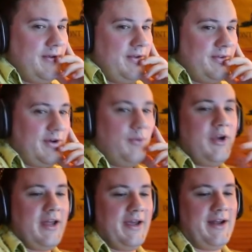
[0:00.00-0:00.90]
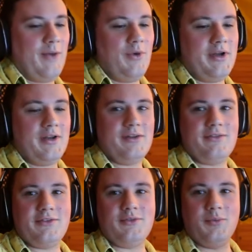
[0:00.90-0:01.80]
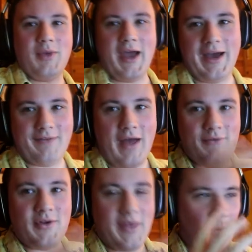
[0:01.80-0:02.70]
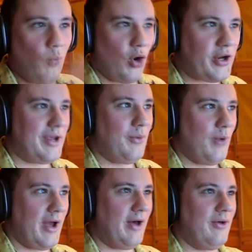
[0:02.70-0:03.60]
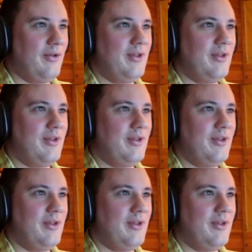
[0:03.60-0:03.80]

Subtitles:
It's like on one hand, I want to have everything working well,